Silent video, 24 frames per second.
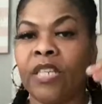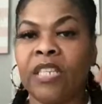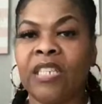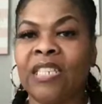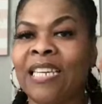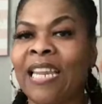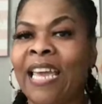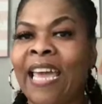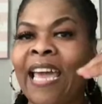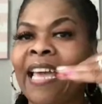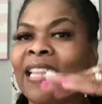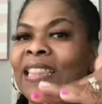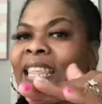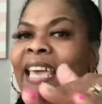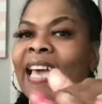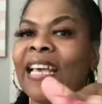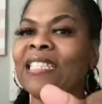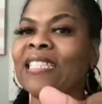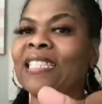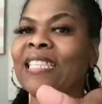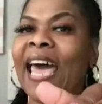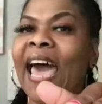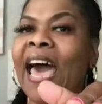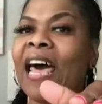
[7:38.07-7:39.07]
Dead
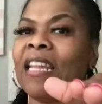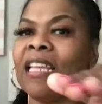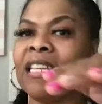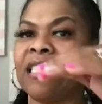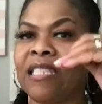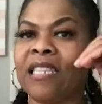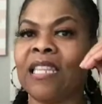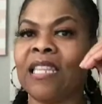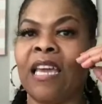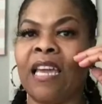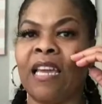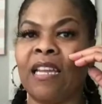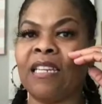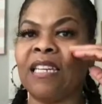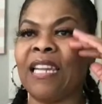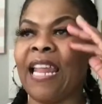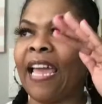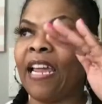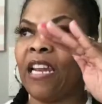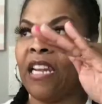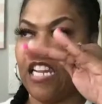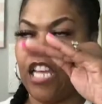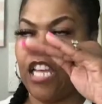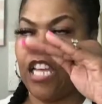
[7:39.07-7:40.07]
that silence thing.
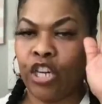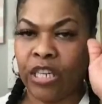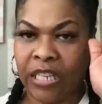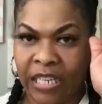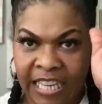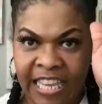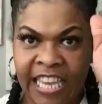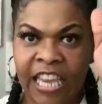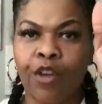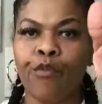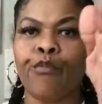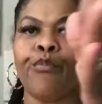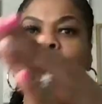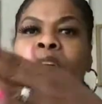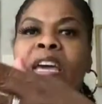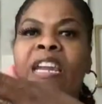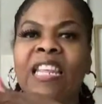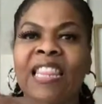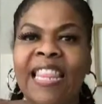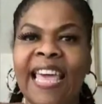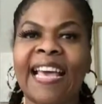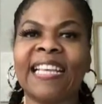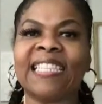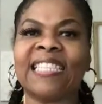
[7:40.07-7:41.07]
Like get
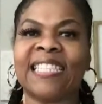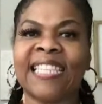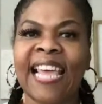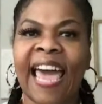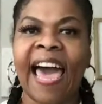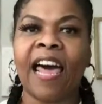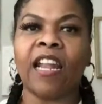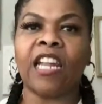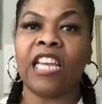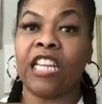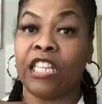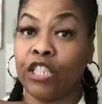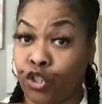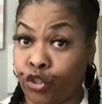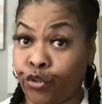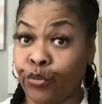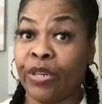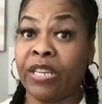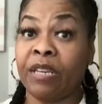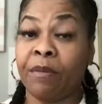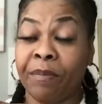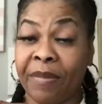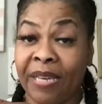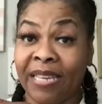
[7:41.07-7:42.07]
rid of that silent
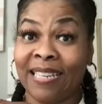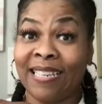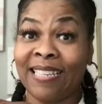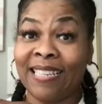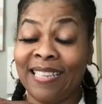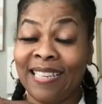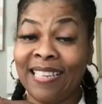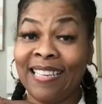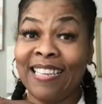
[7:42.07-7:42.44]
treatment.